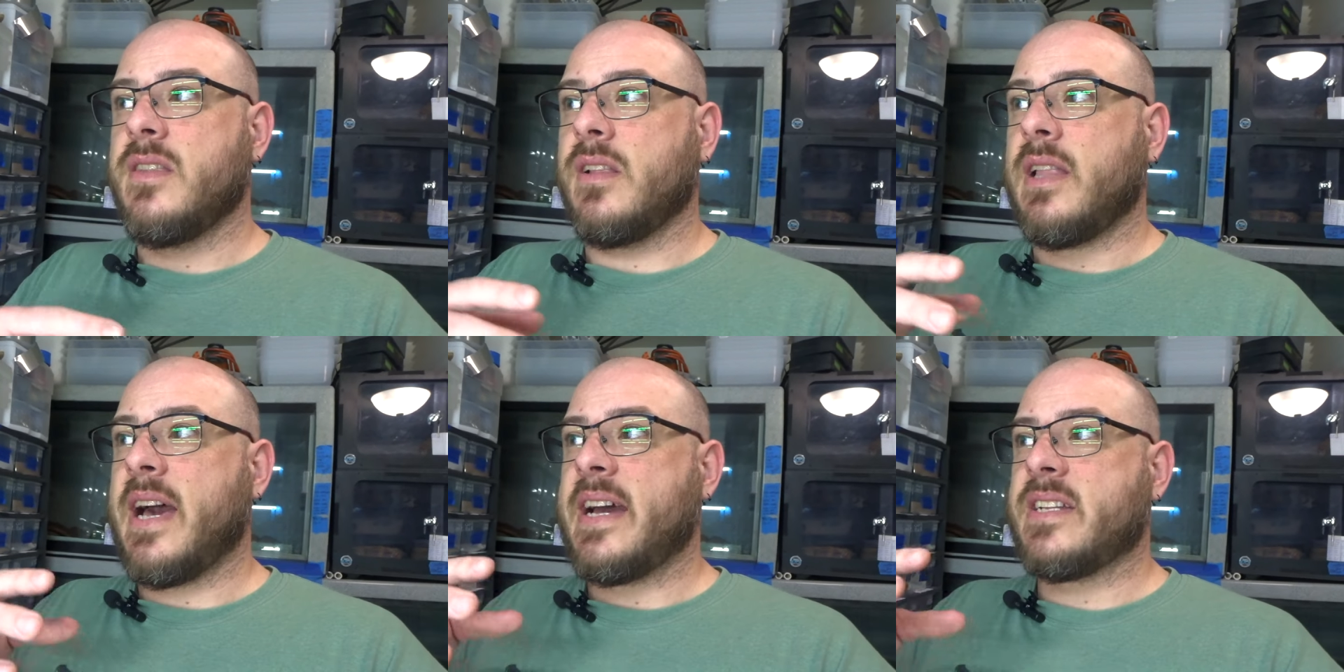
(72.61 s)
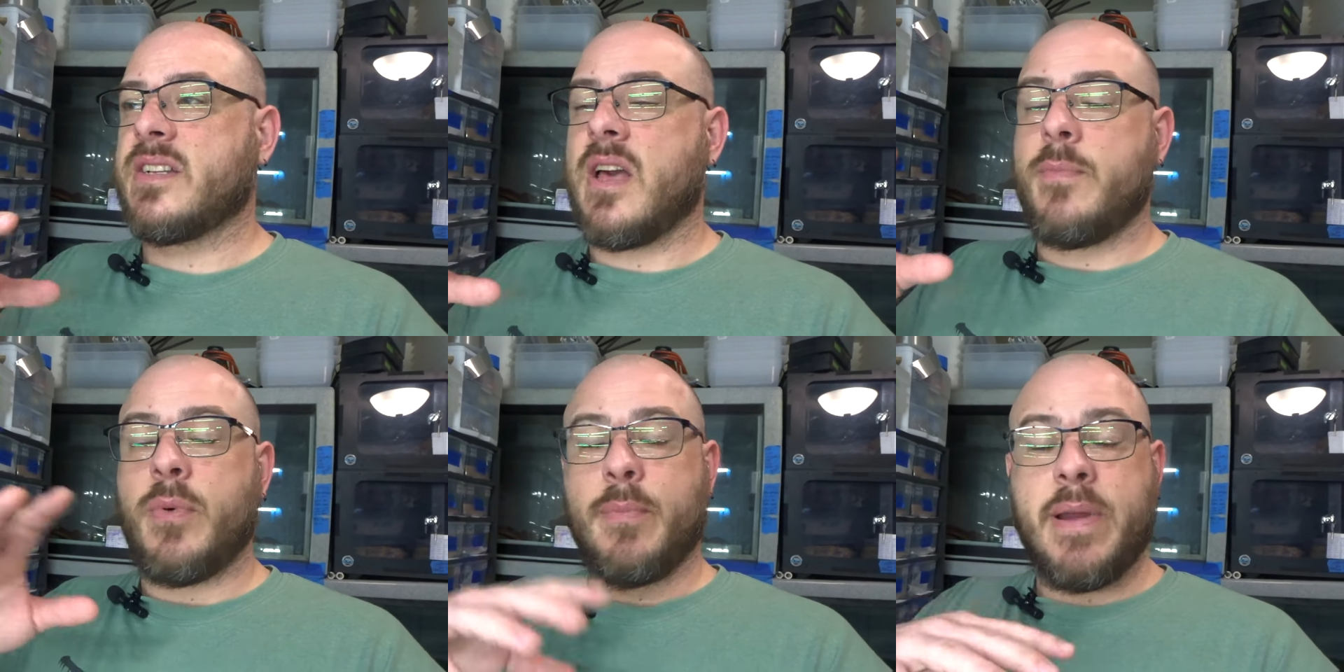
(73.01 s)
the last
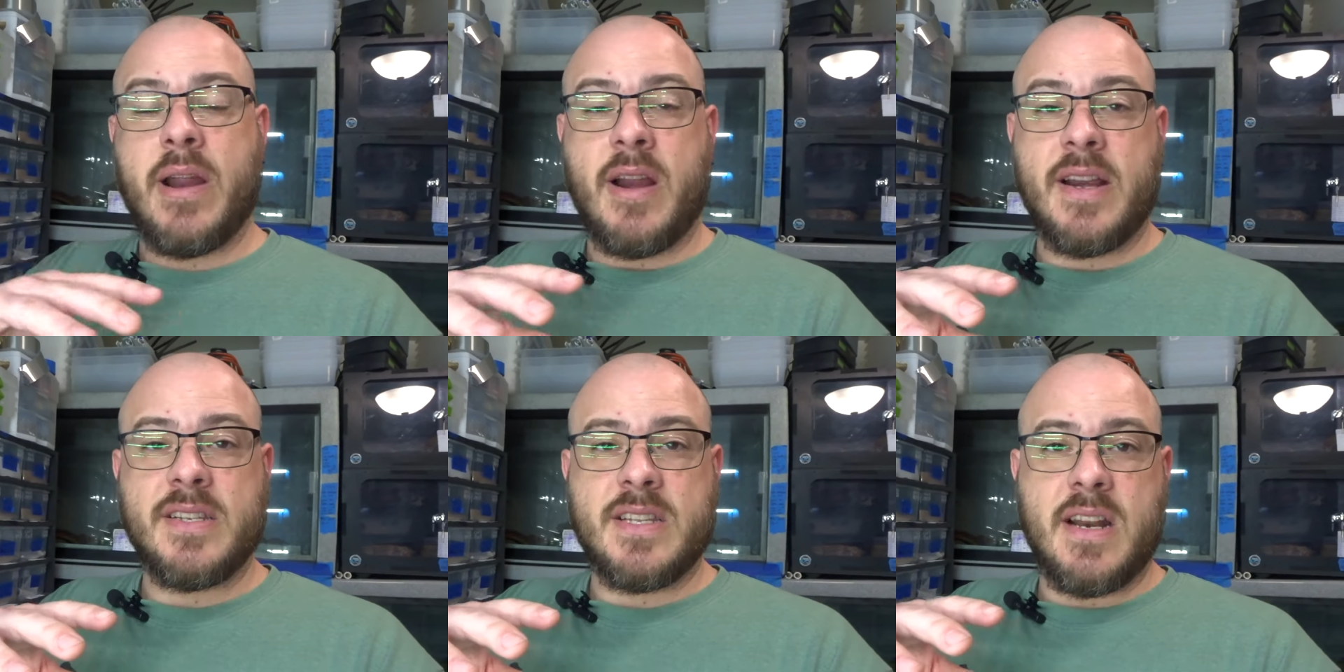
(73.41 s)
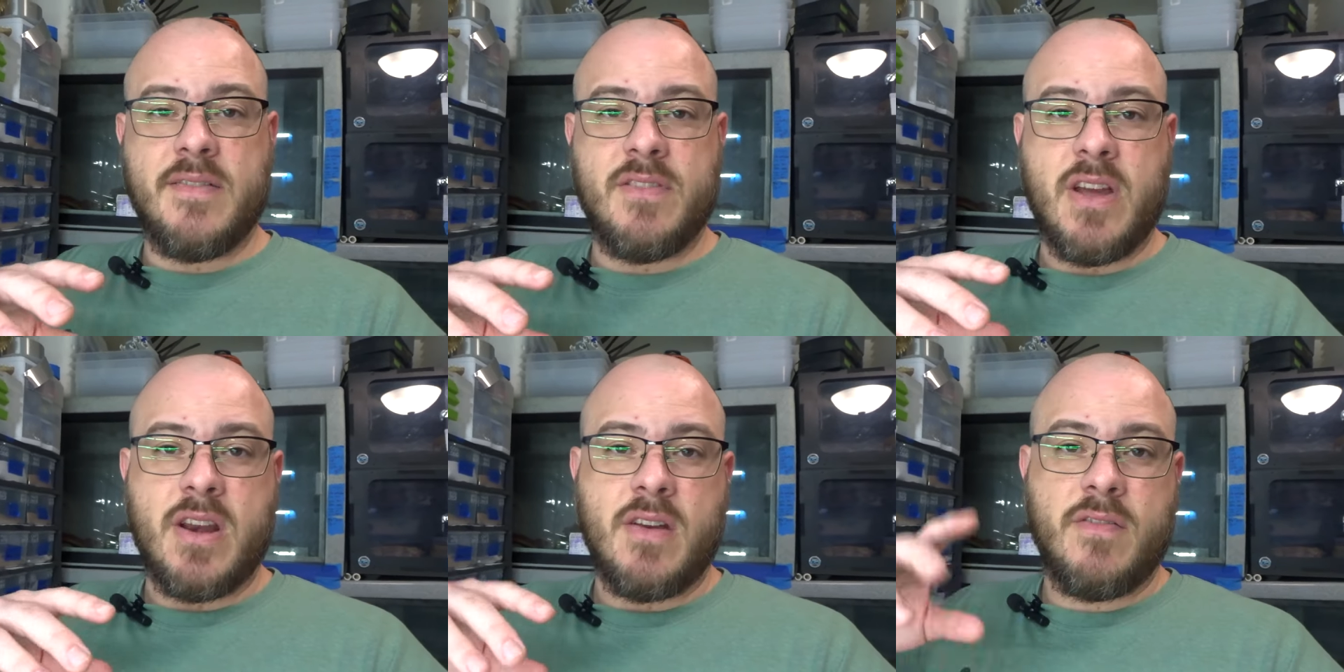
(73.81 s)
couple pairings that
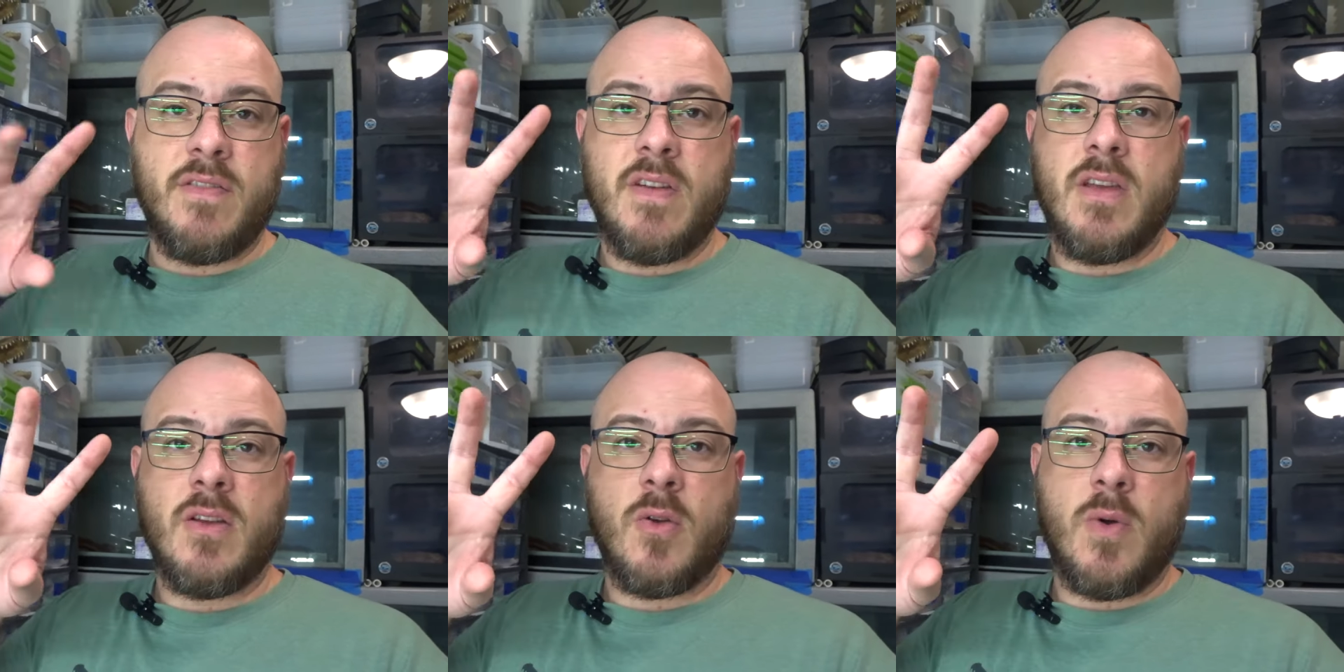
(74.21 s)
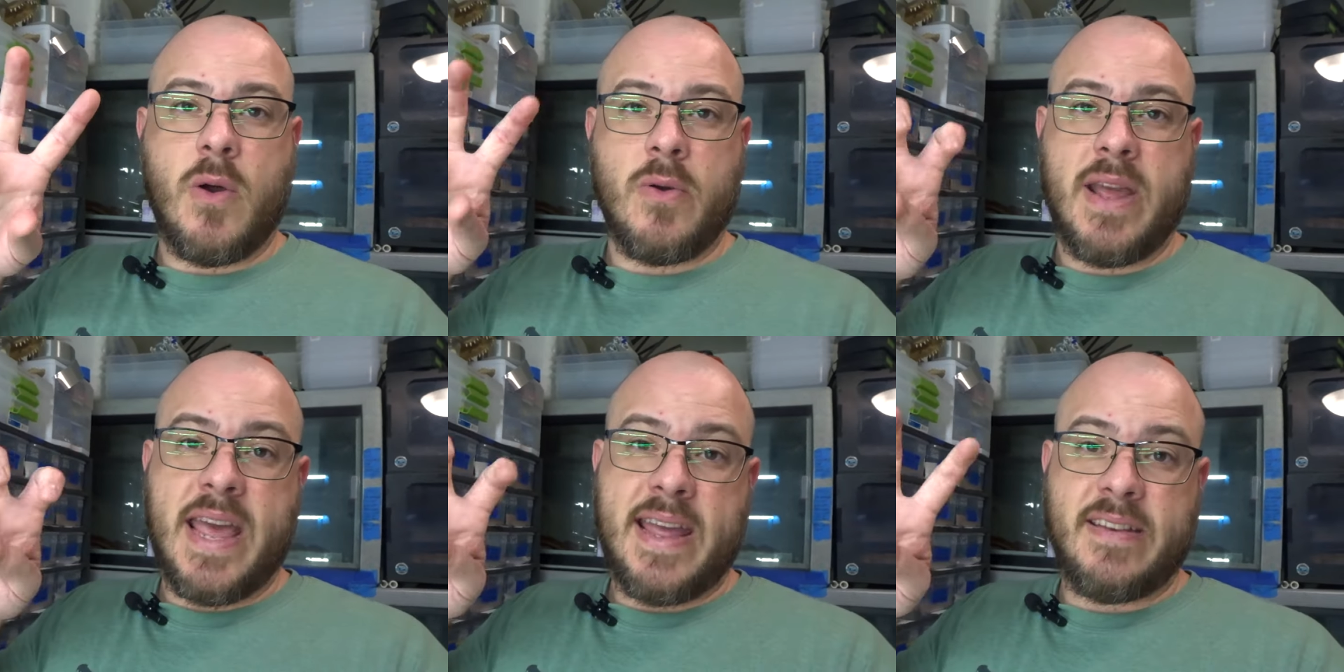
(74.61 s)
I've done of
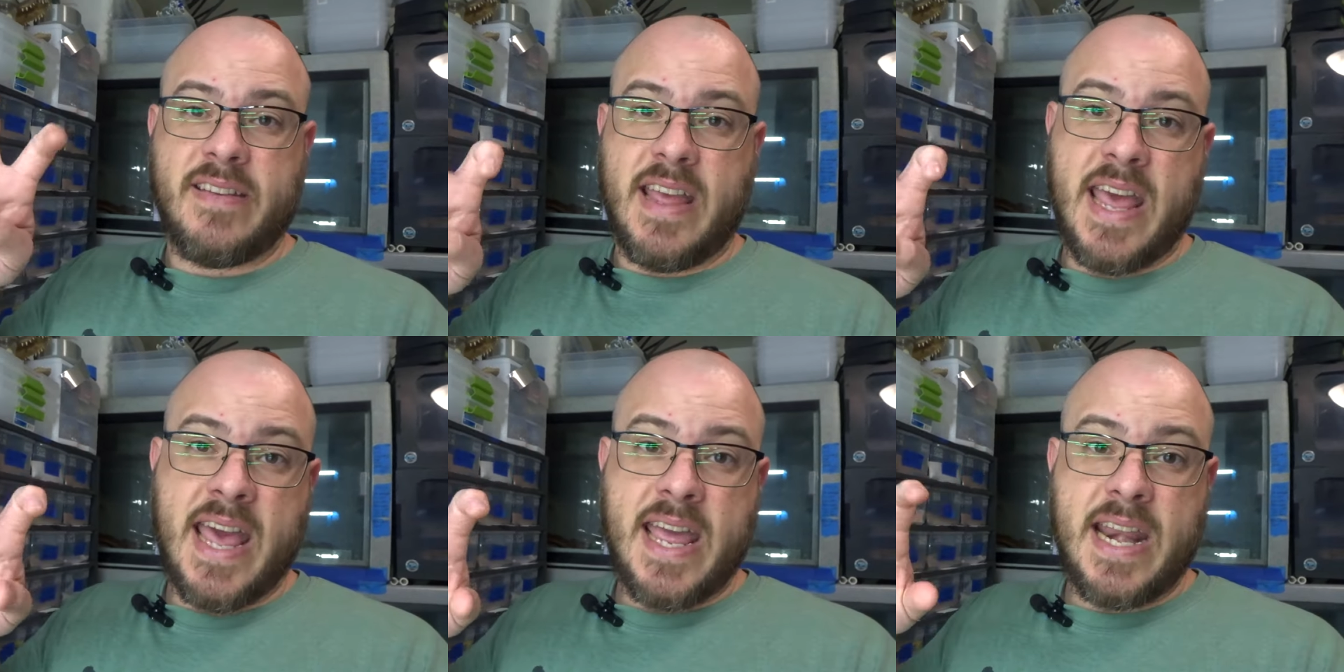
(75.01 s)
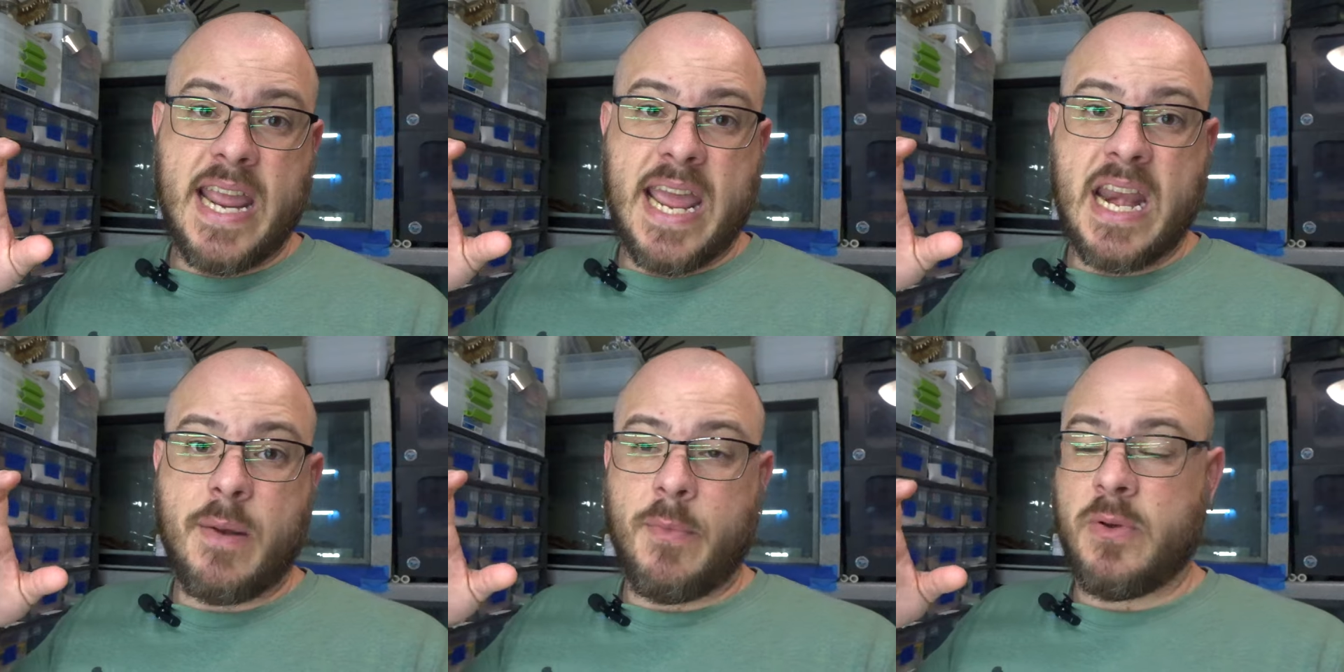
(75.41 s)
quote het to het
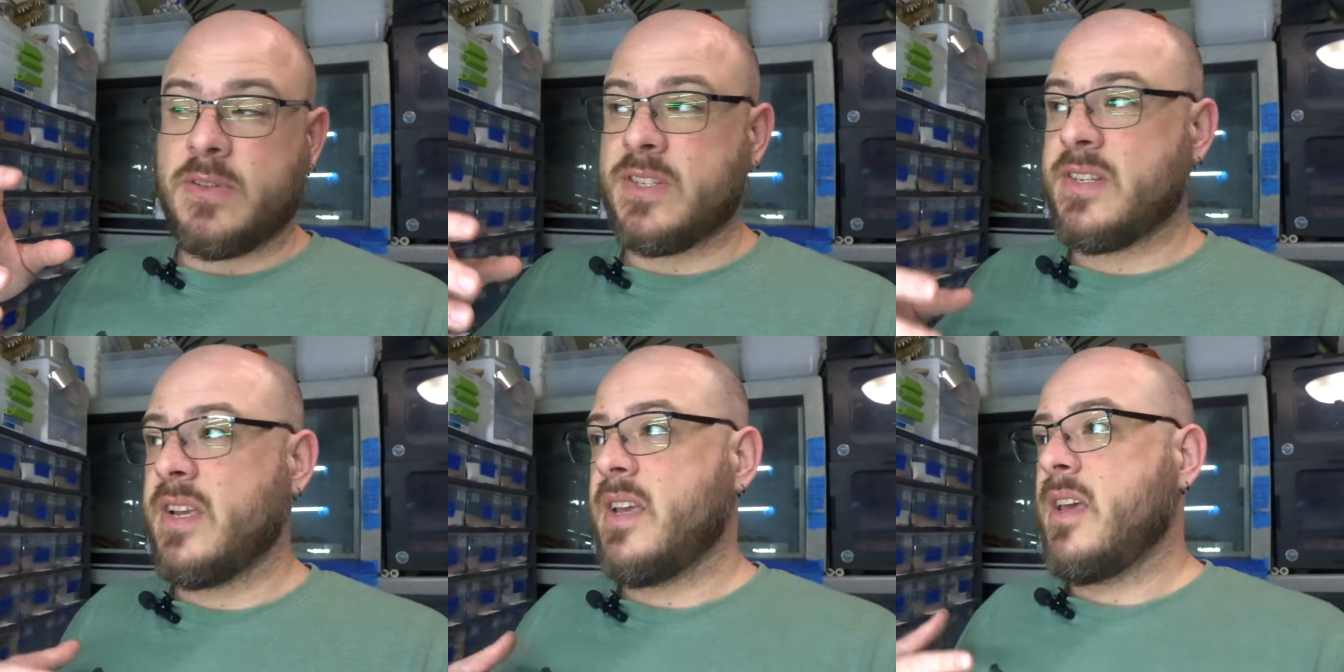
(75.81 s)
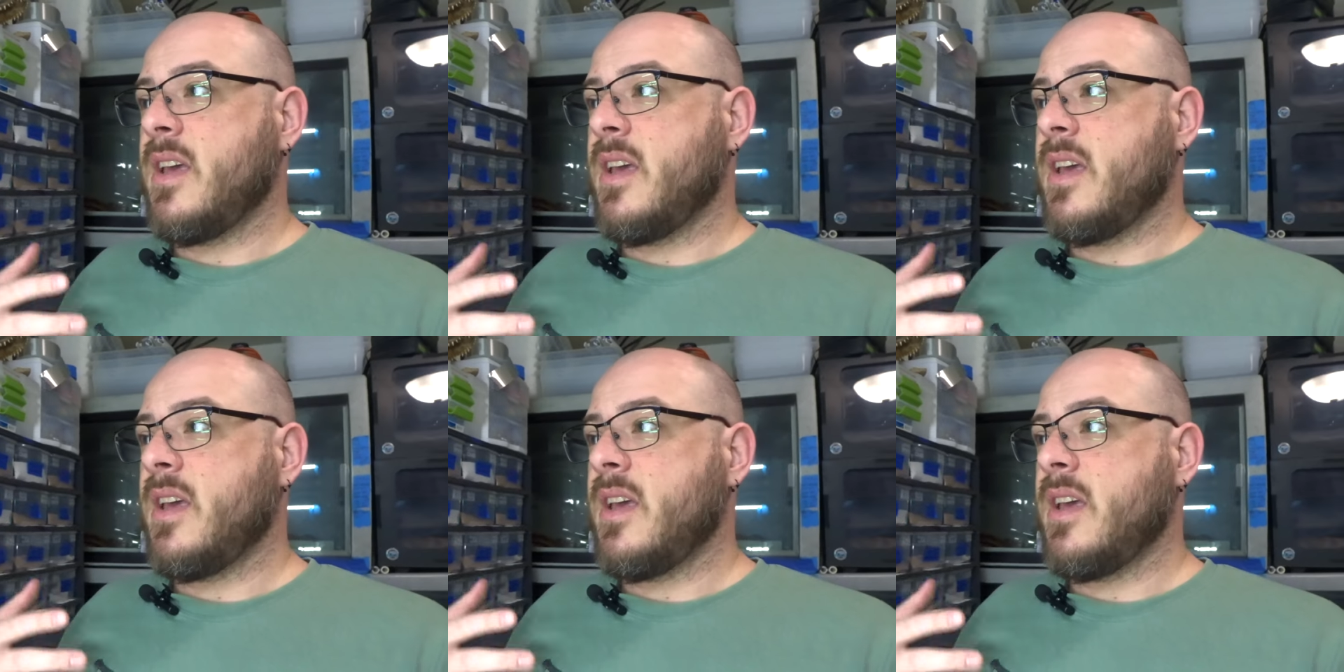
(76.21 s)
animals